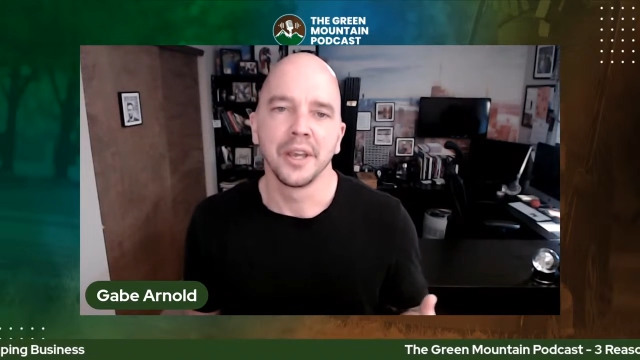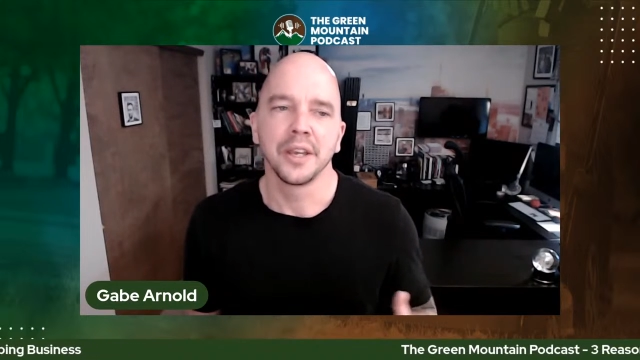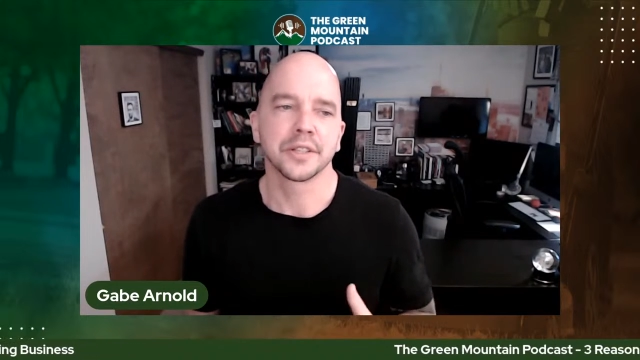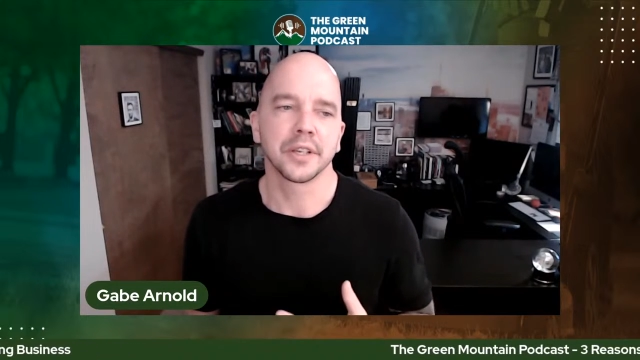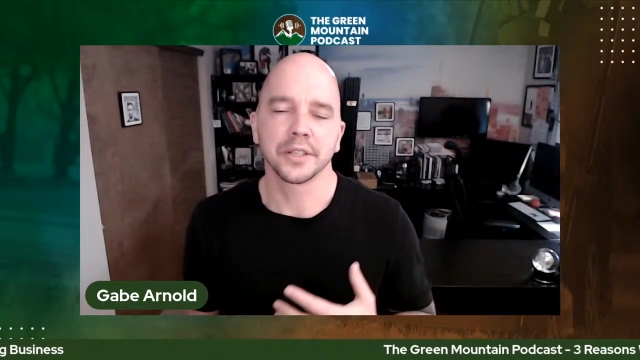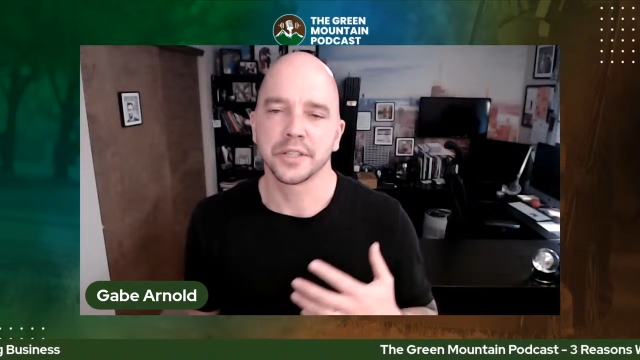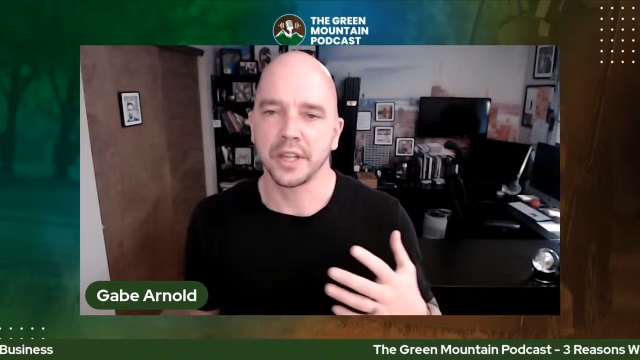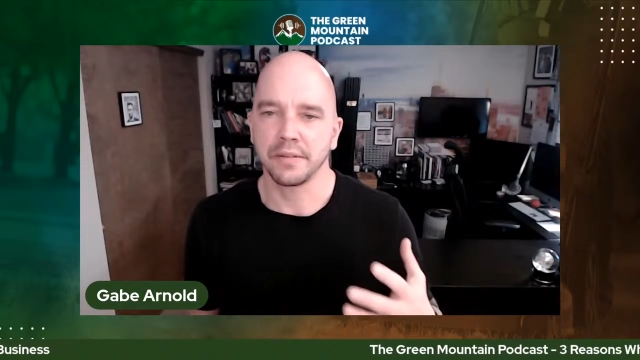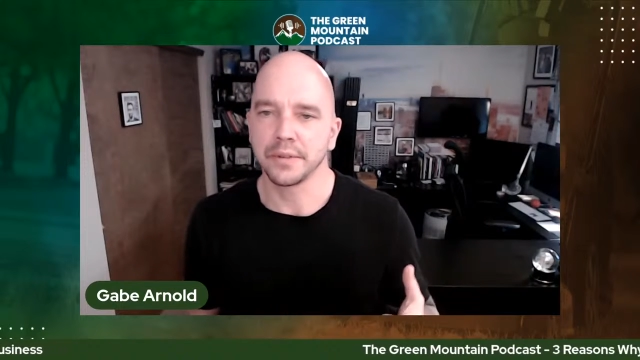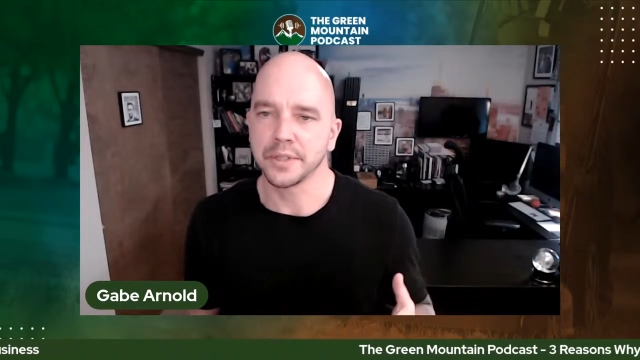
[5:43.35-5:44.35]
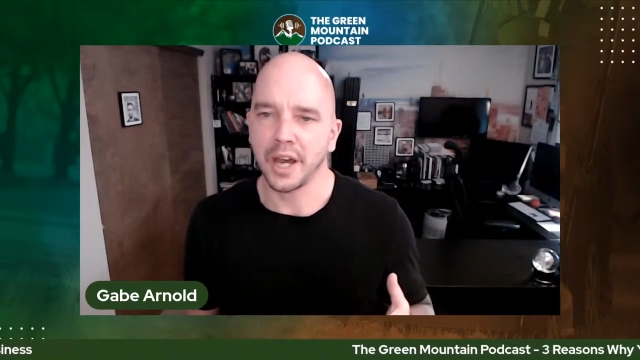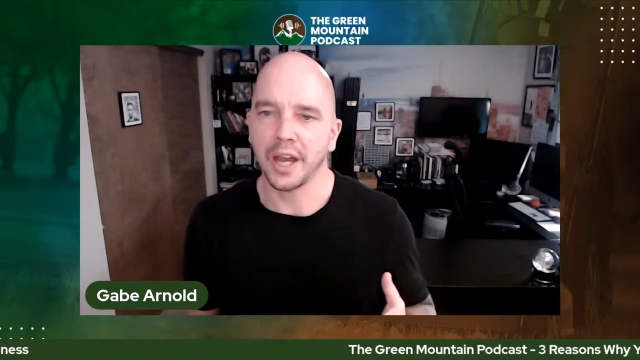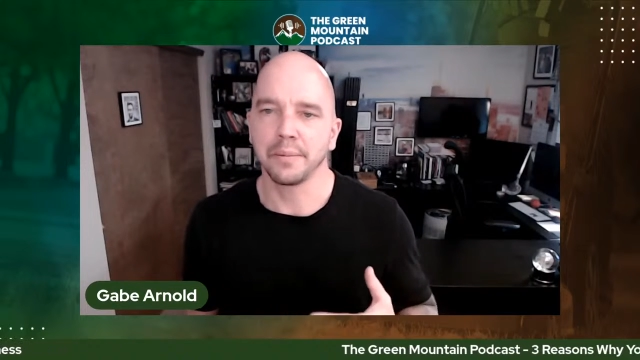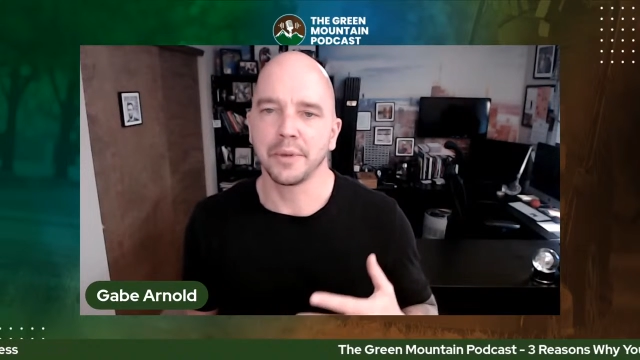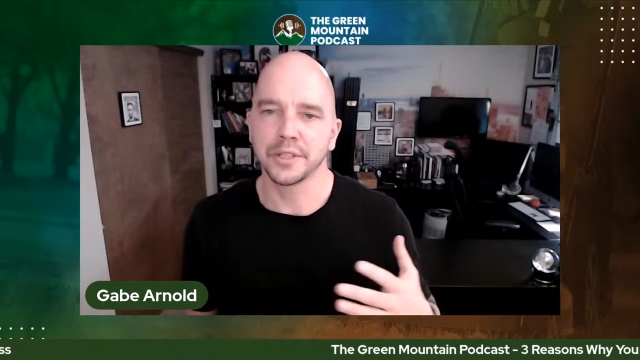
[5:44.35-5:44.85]
is going to save you
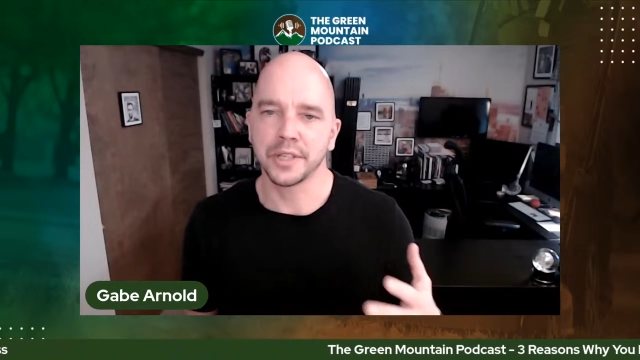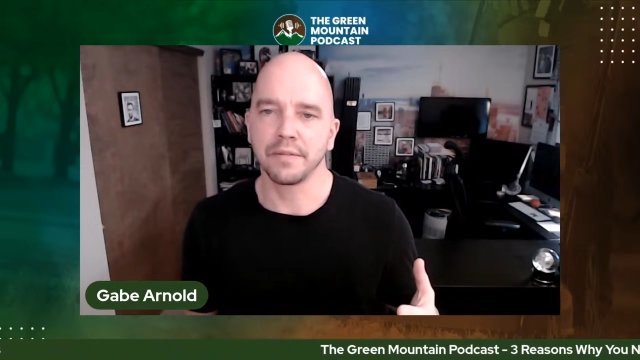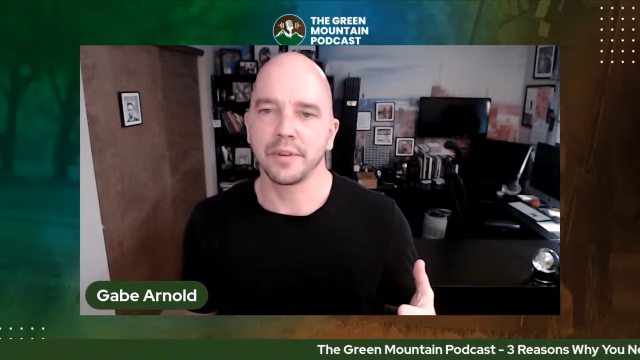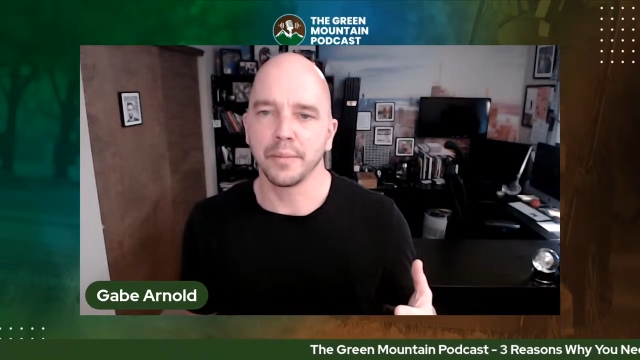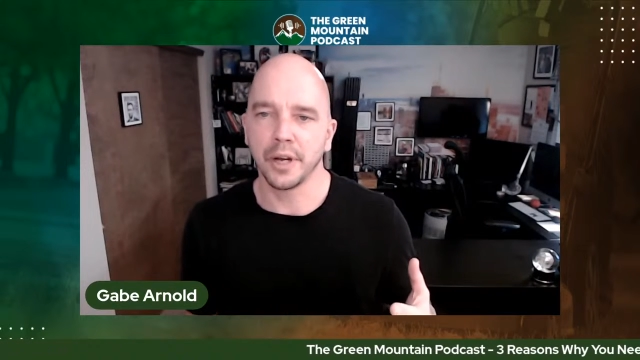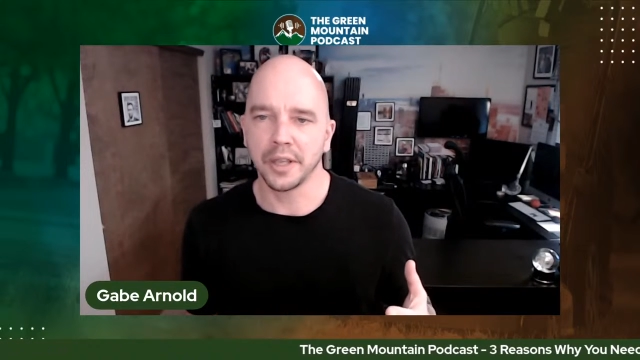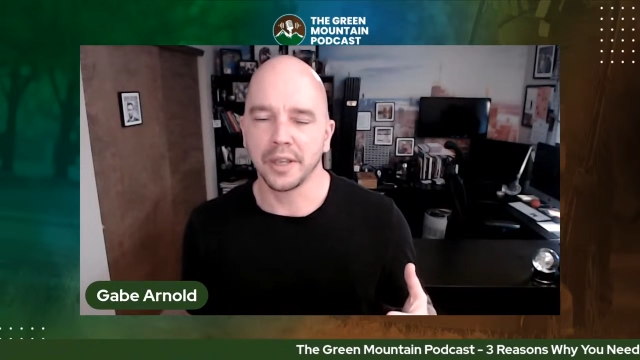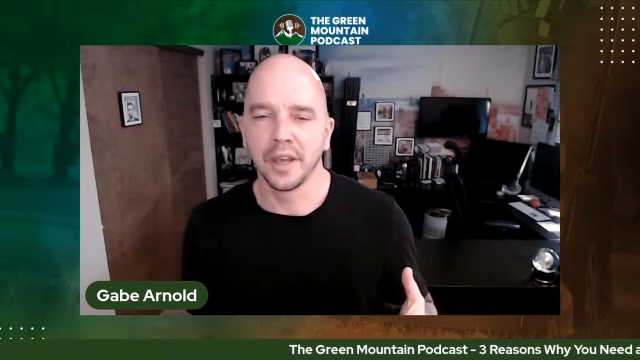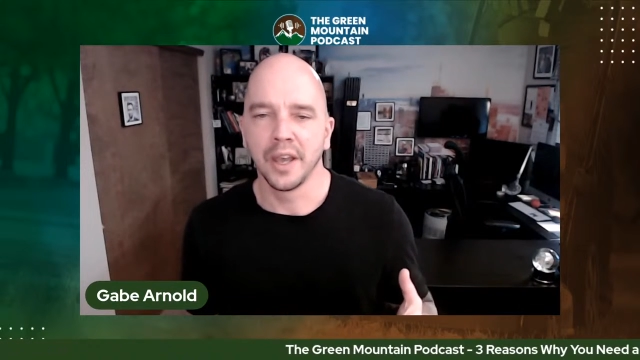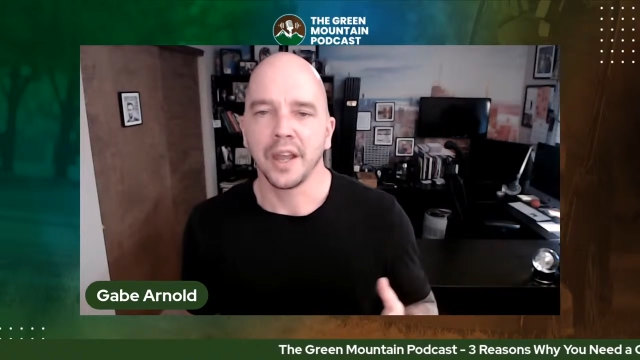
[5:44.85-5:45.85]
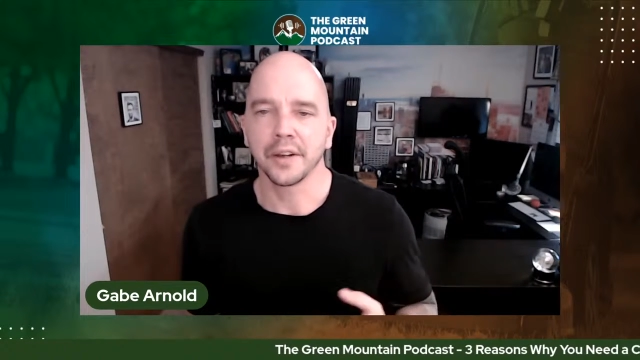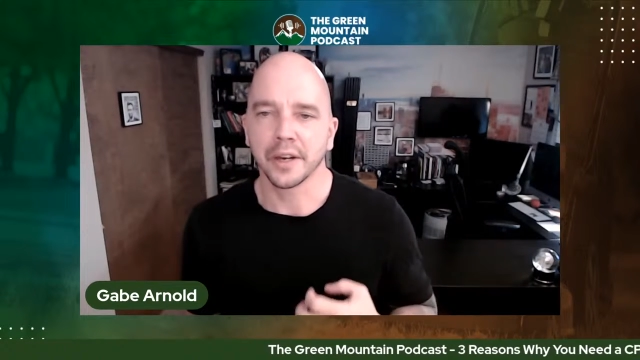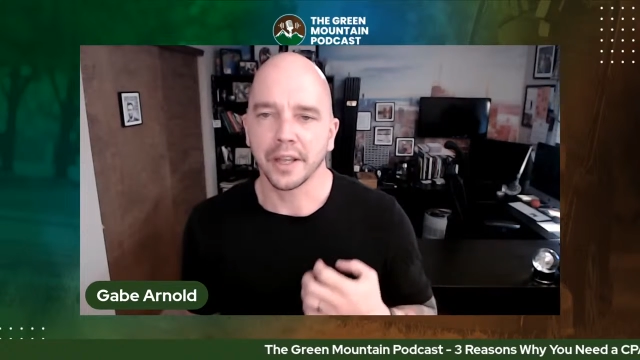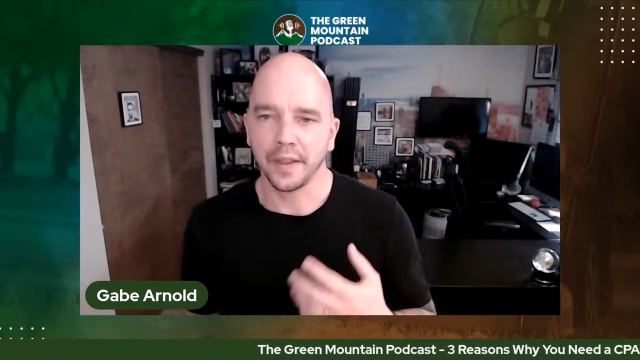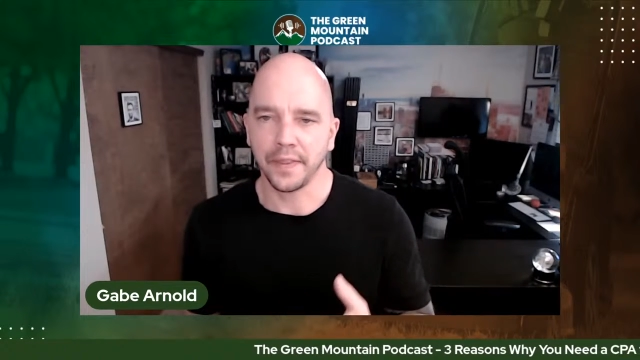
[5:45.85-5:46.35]
time and save you money, and you're
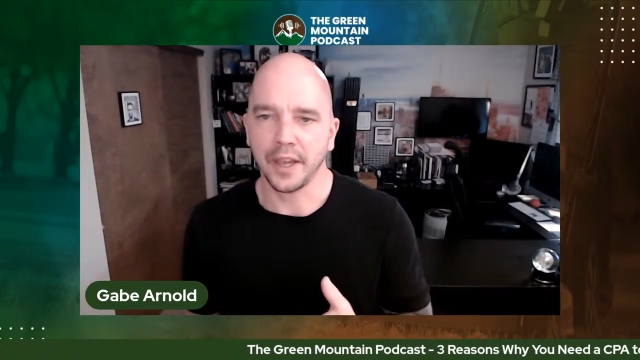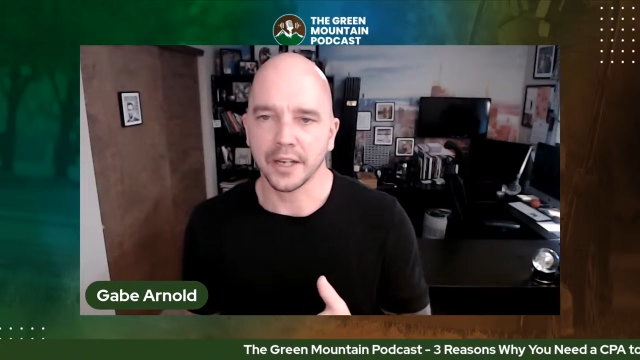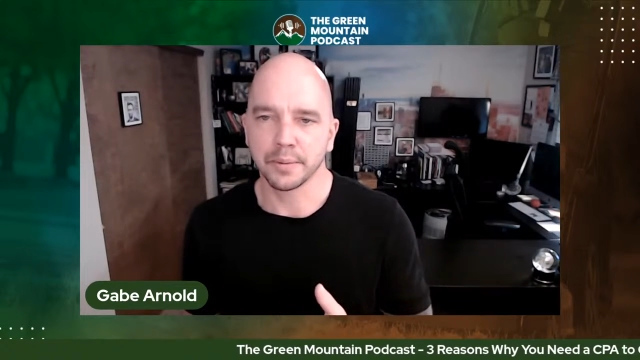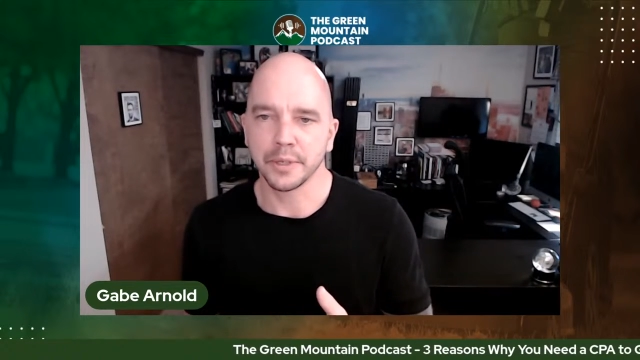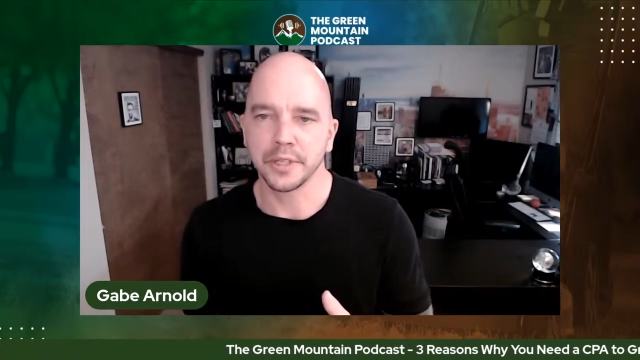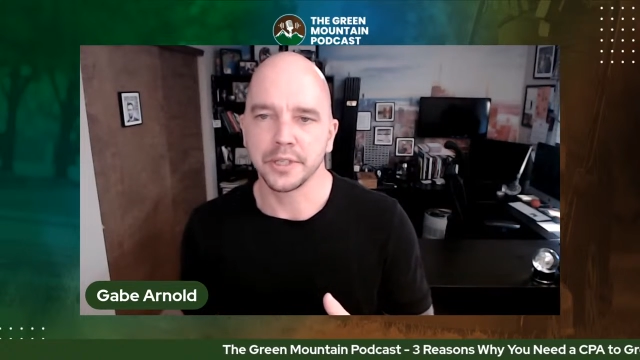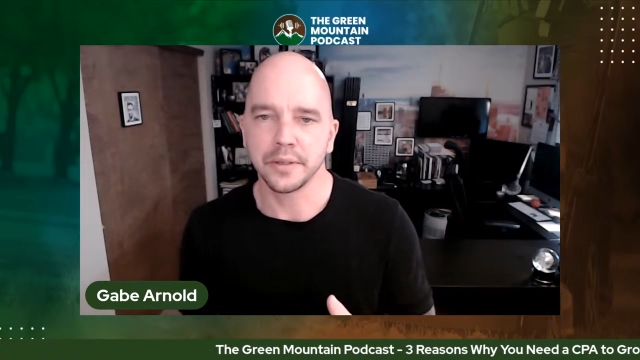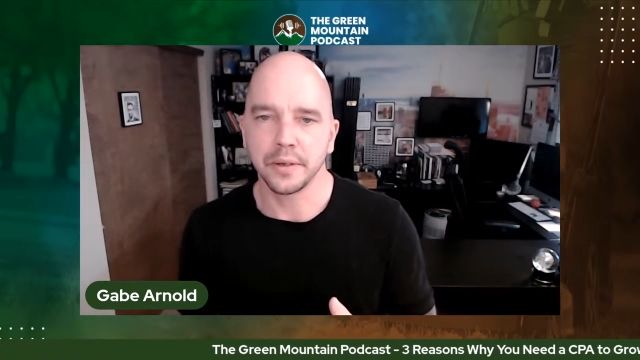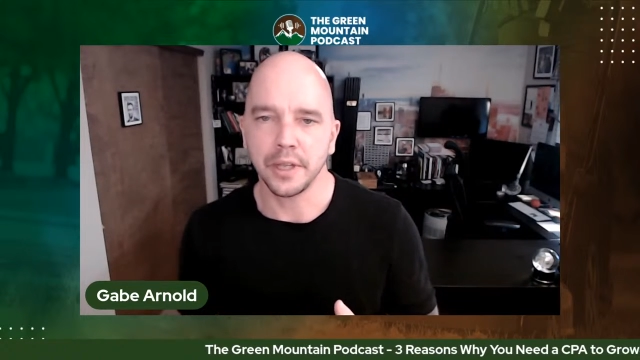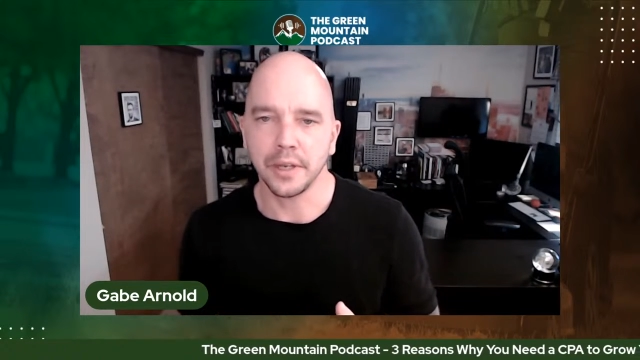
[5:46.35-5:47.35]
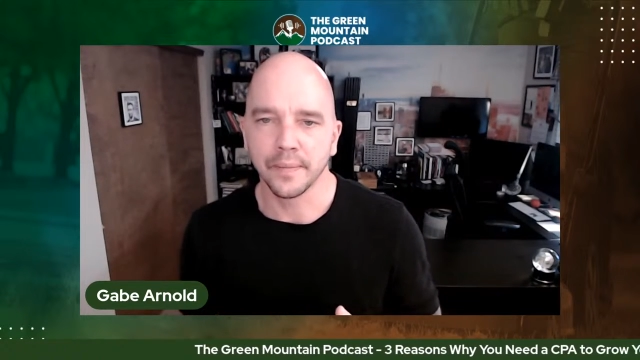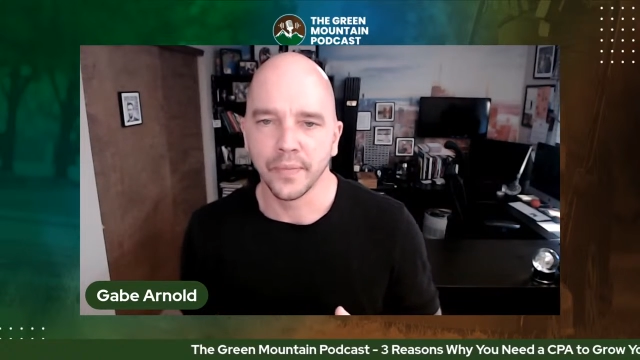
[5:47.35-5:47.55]
going to get the expertise you need.